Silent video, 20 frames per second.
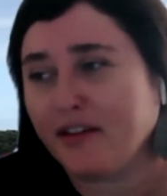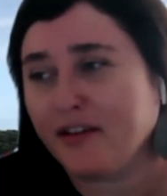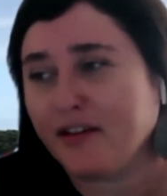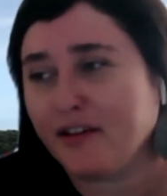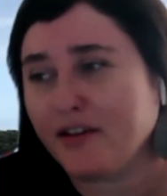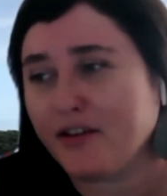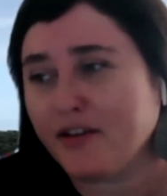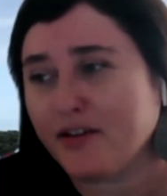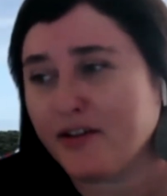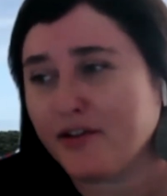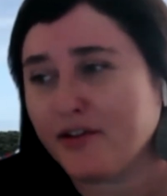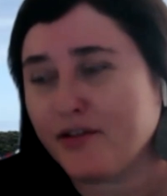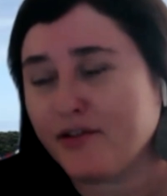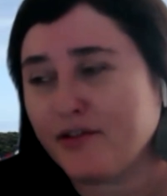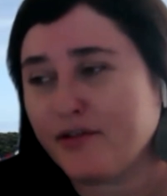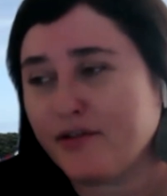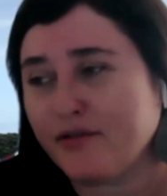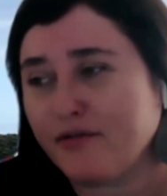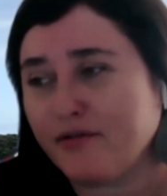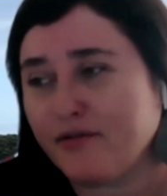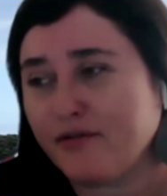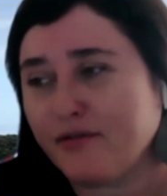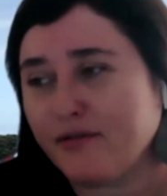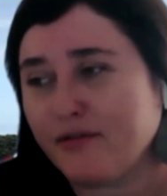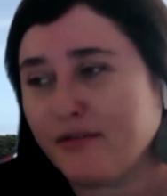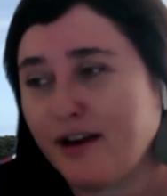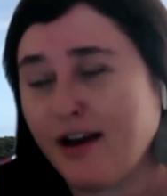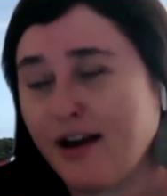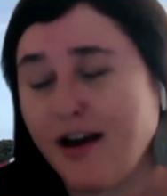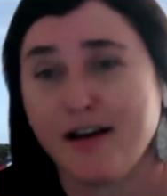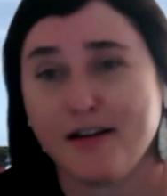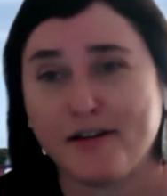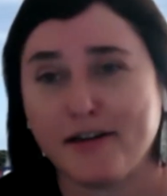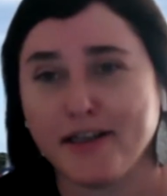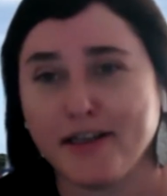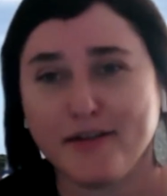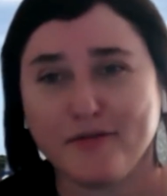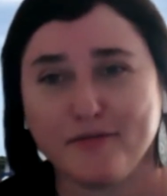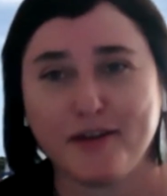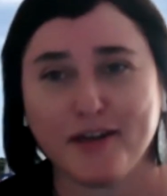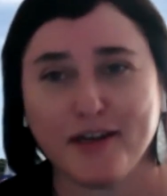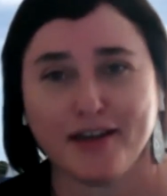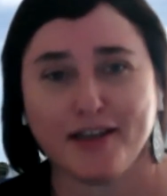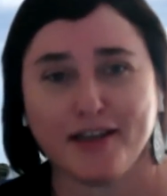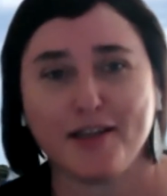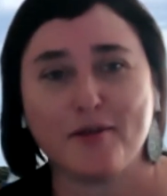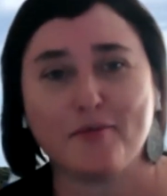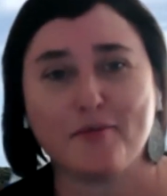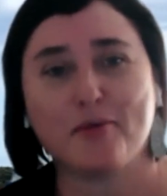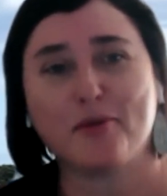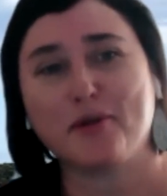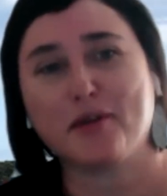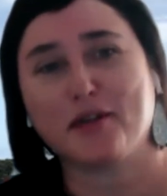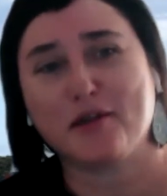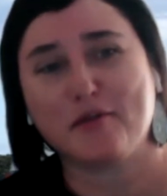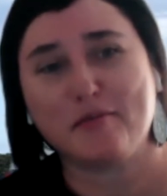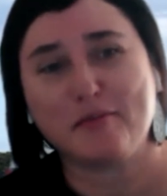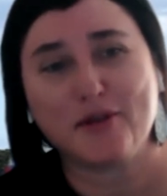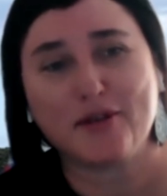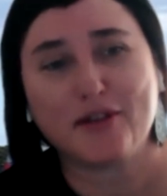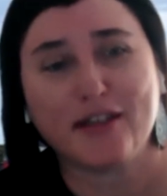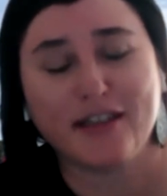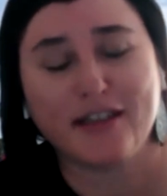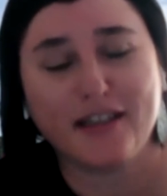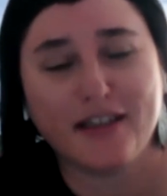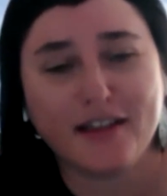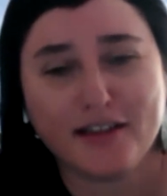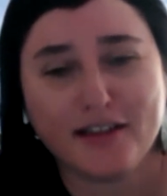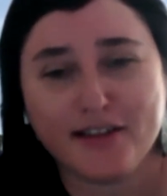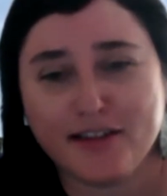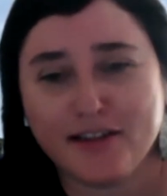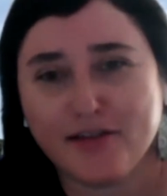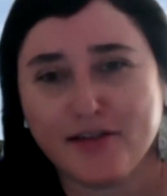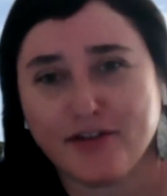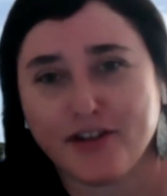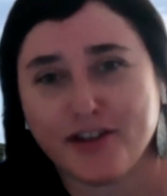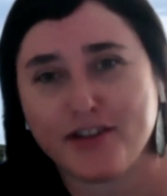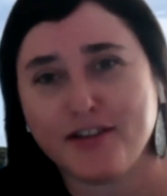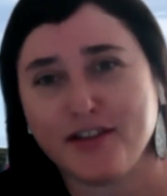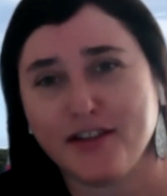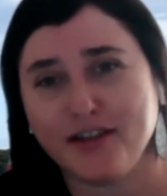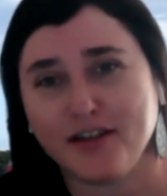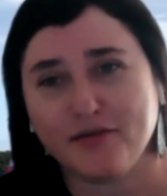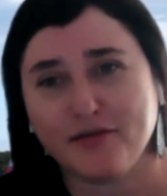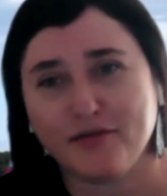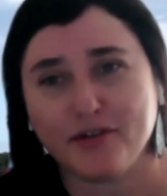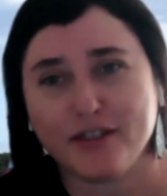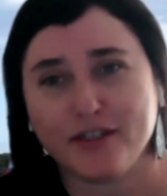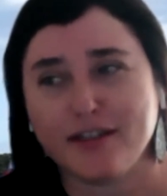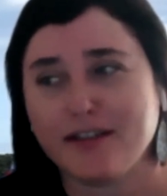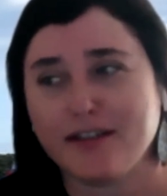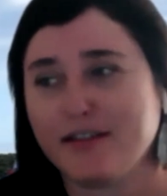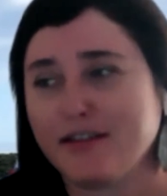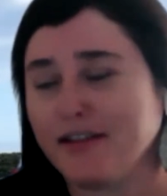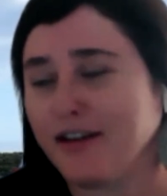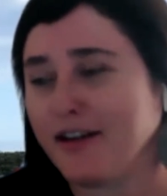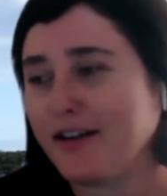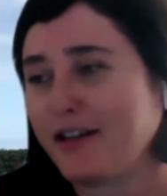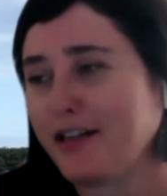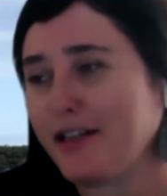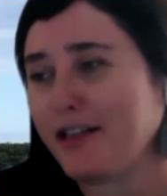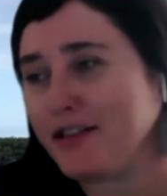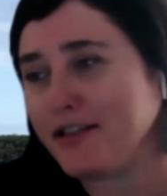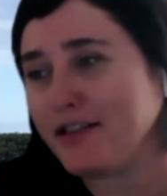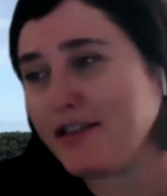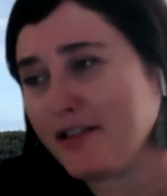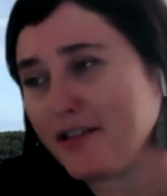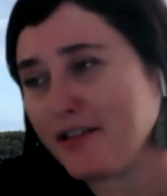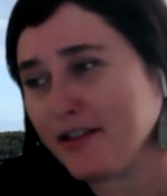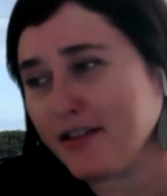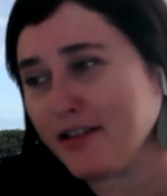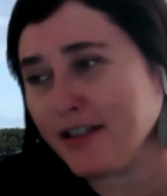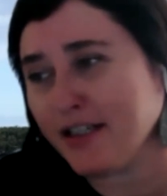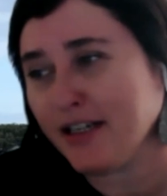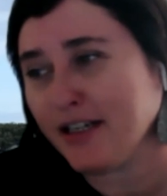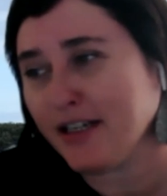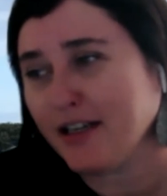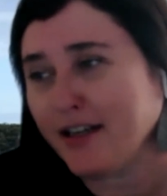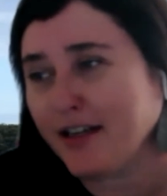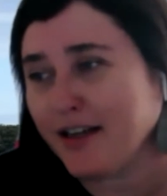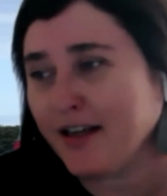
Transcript: you know, in the broader community, the diversity of voices that need to